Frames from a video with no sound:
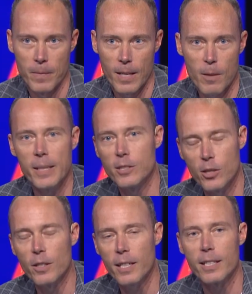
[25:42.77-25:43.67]
That means
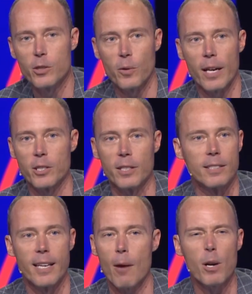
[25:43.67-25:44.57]
to look in his direction and
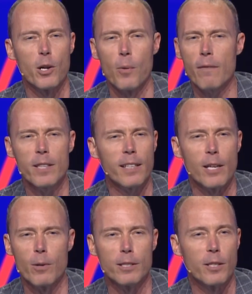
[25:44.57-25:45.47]
say, I wanna know everything
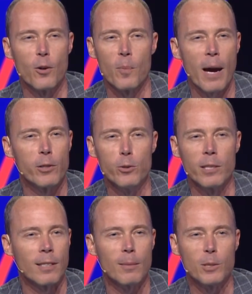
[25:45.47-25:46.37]
there is to know about you
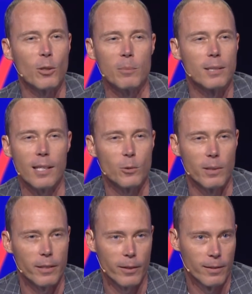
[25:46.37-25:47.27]
because I'm so obsessed
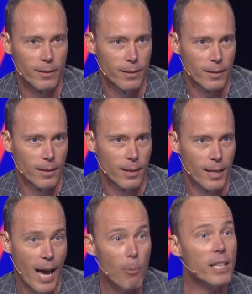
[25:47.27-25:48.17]
with you.
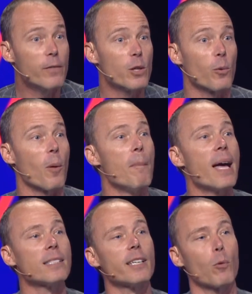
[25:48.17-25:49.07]
I wanna give you the
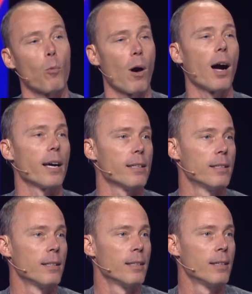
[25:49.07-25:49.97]
romantic why
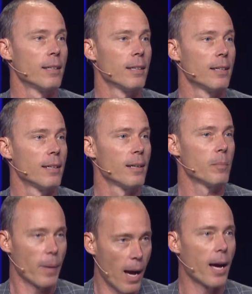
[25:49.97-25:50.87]

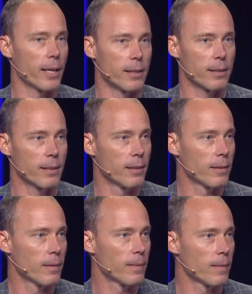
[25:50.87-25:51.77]
behind
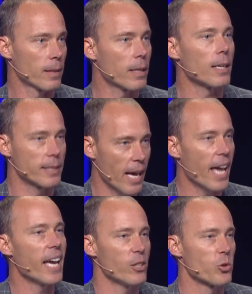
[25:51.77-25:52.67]
God's
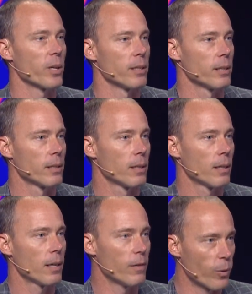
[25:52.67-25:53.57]
hatred
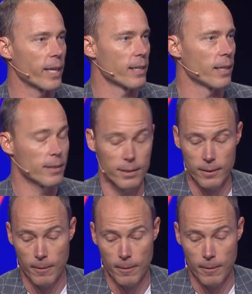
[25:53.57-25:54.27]
of wickedness.